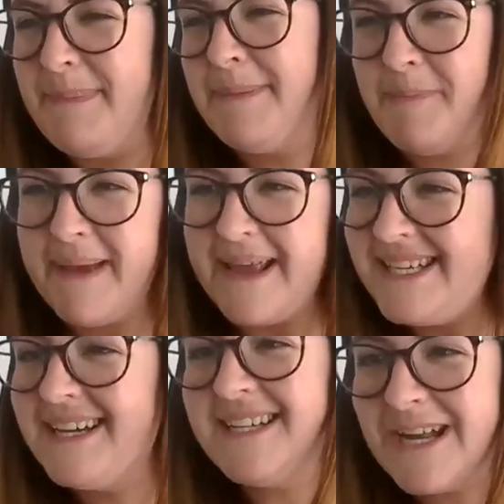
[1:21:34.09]
maybe
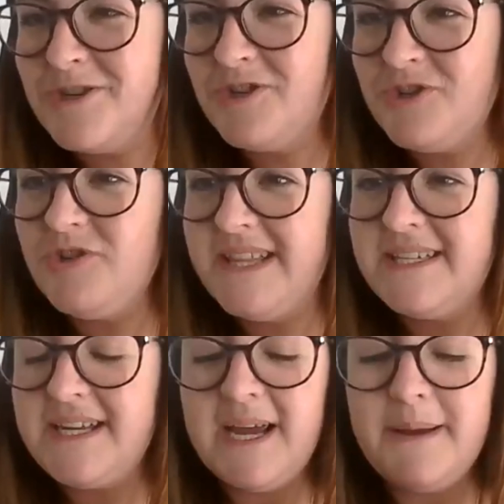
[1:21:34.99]
basic attention during
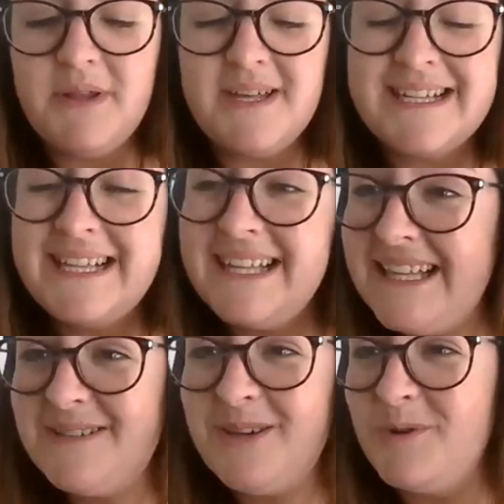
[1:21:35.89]
this time, but there's
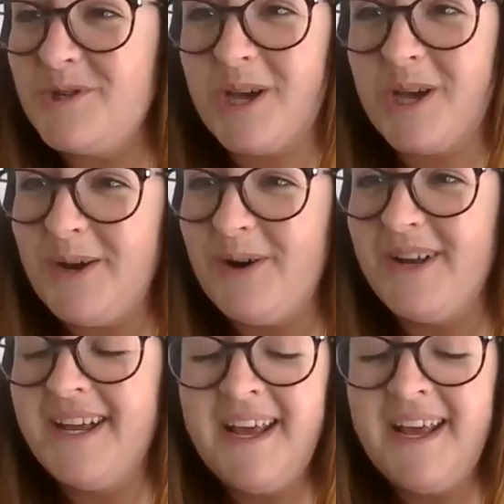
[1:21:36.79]
clearly so much going on.